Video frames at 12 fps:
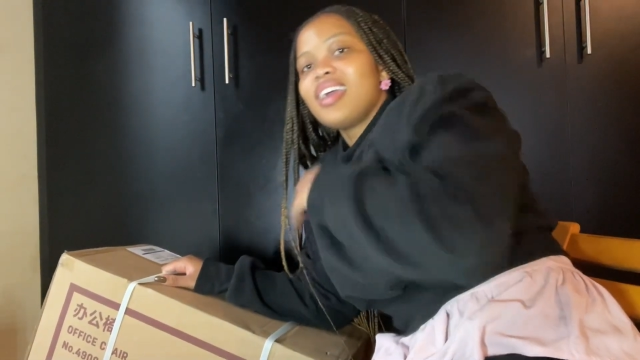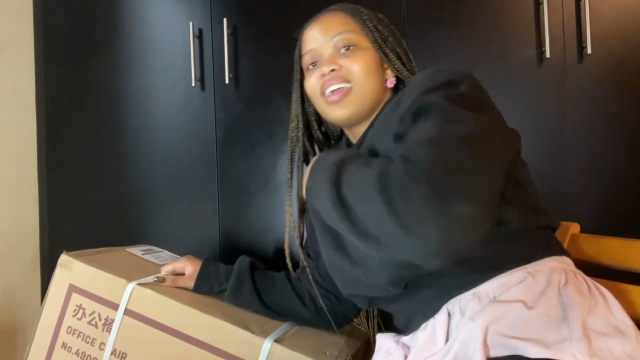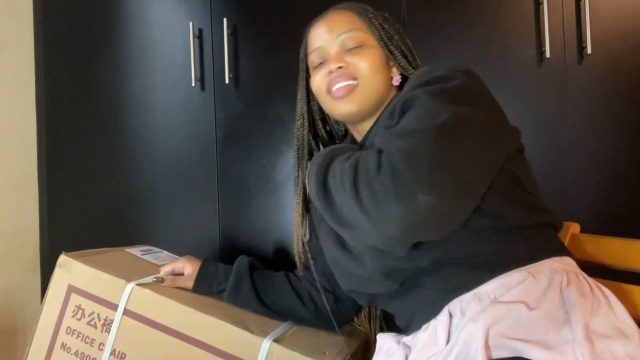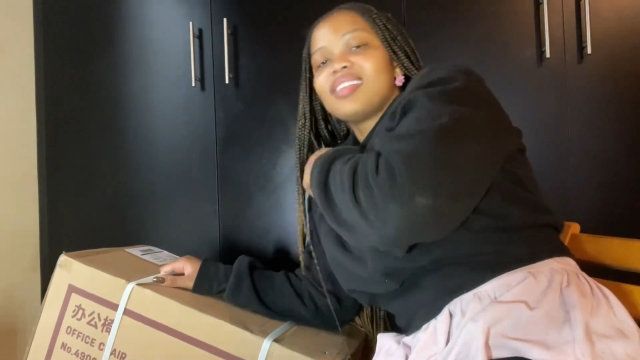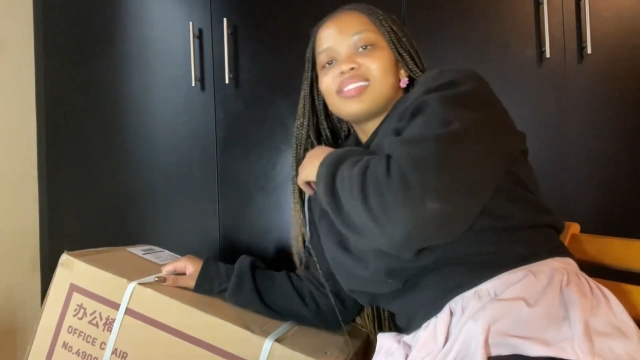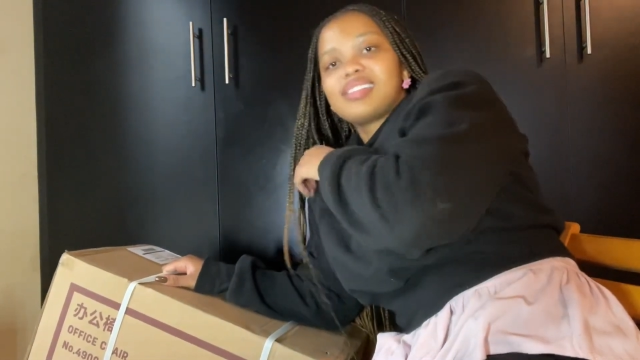
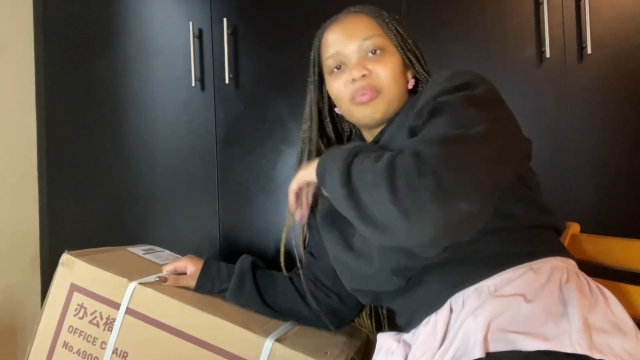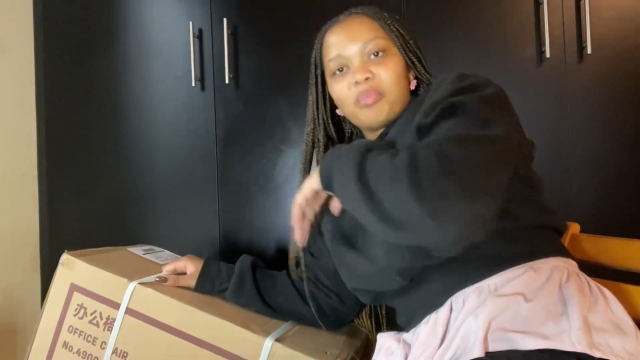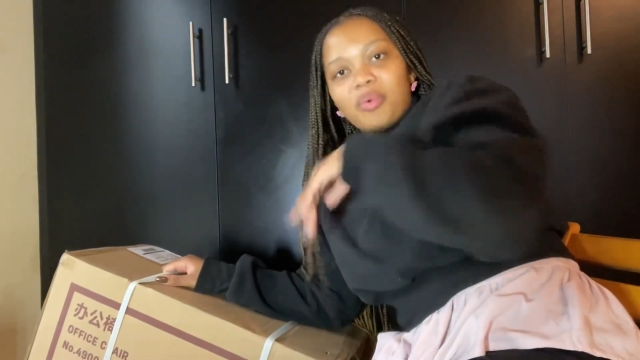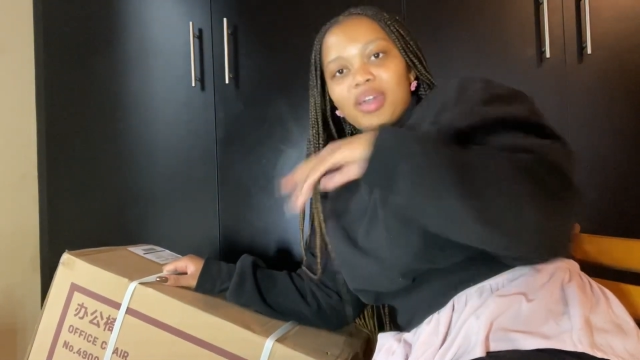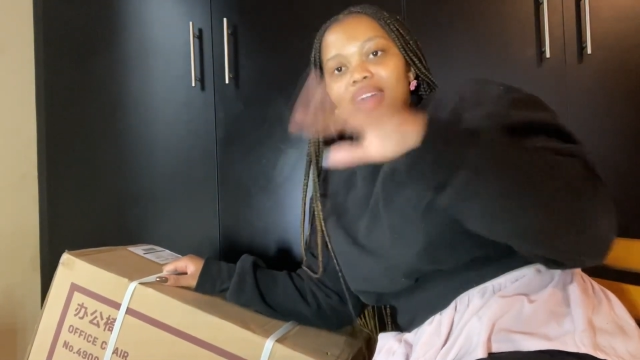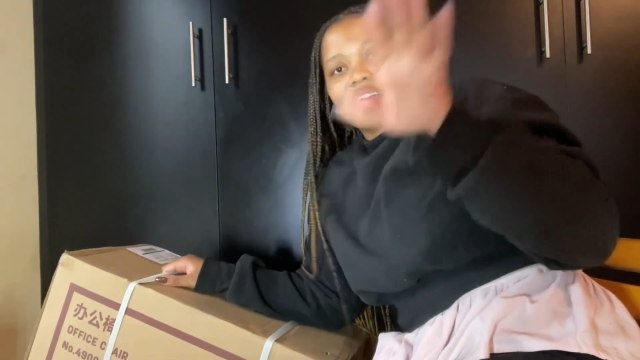in the same
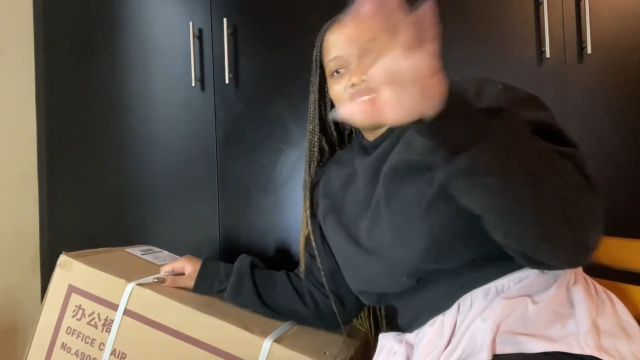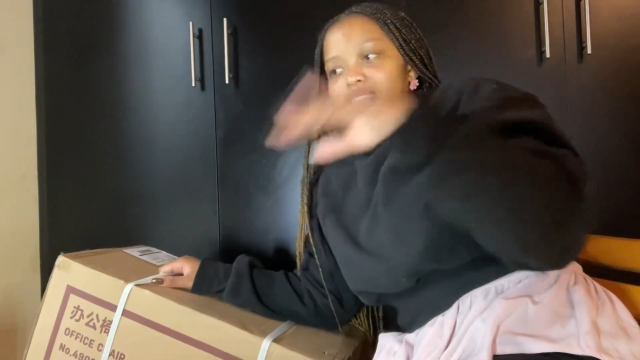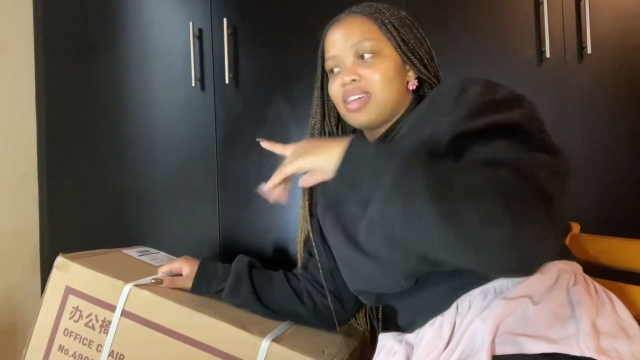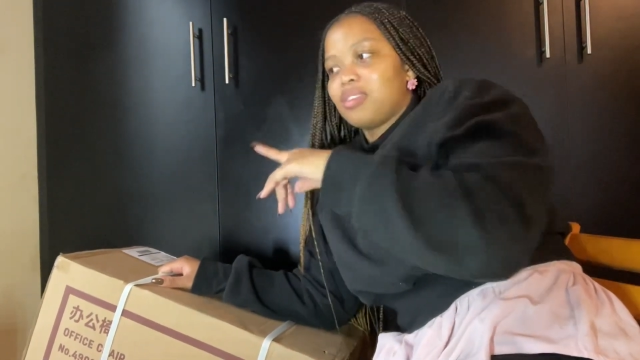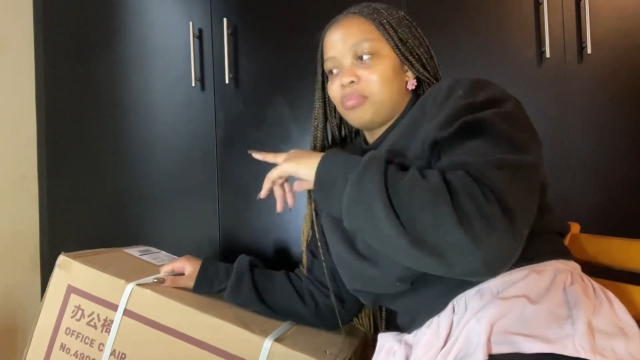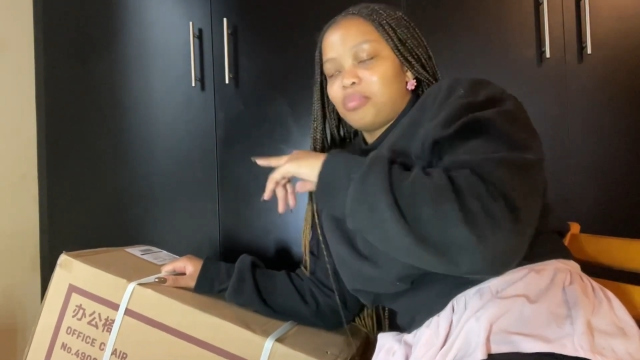way as the
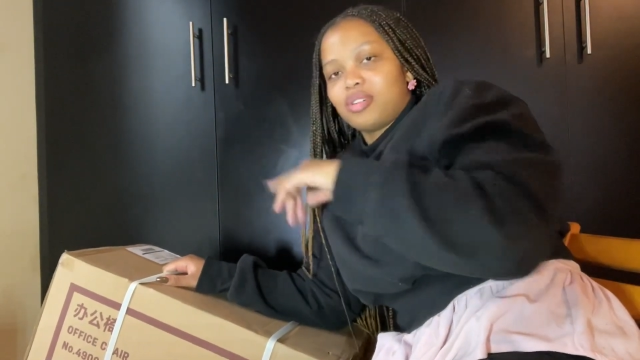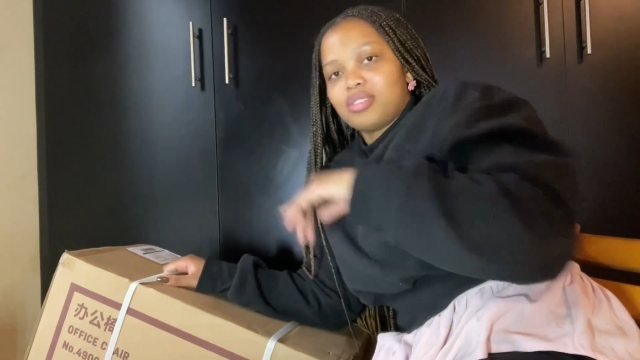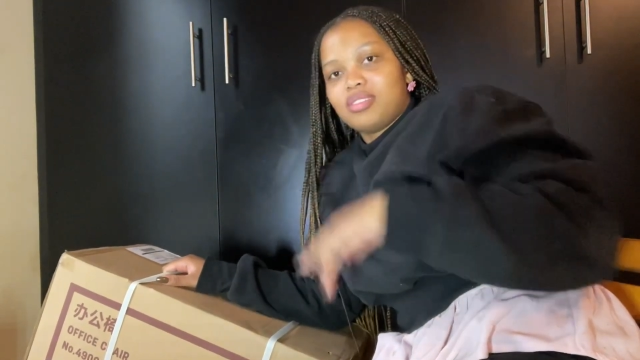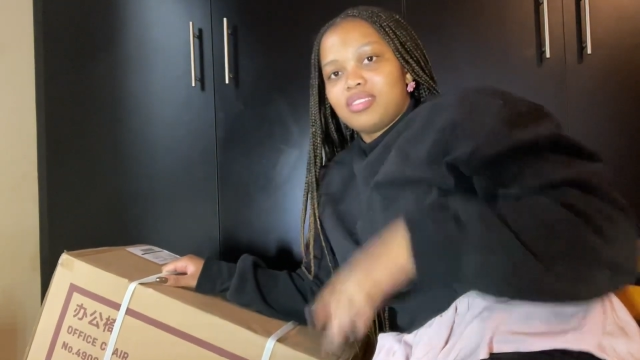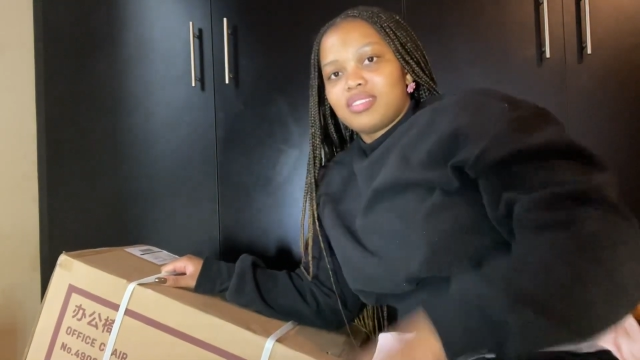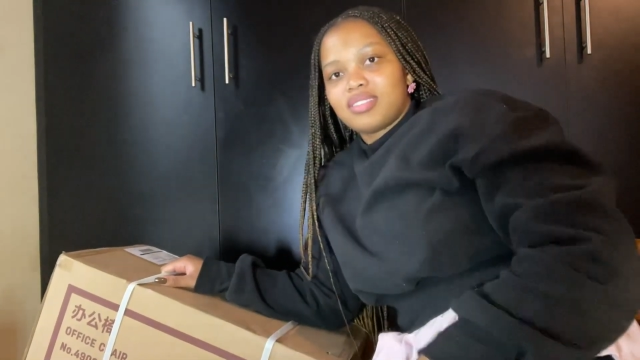other
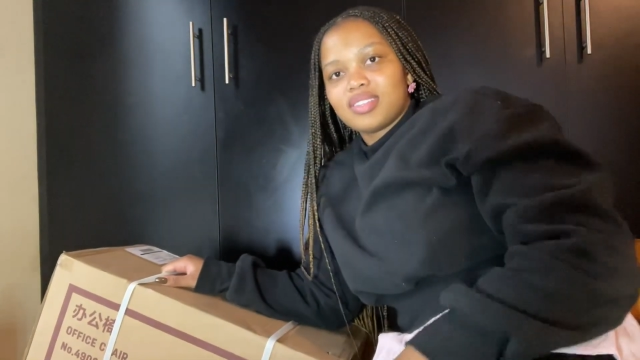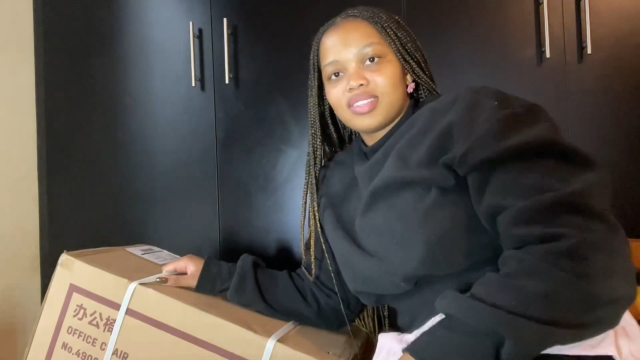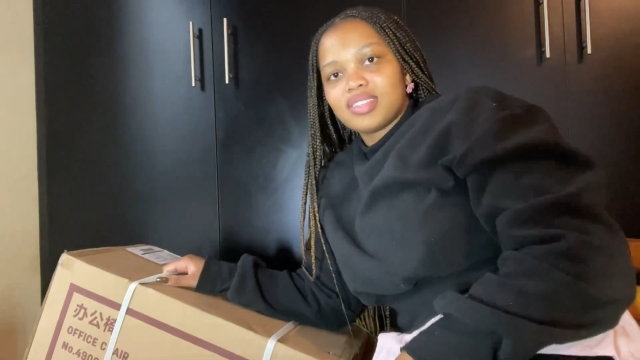boxes.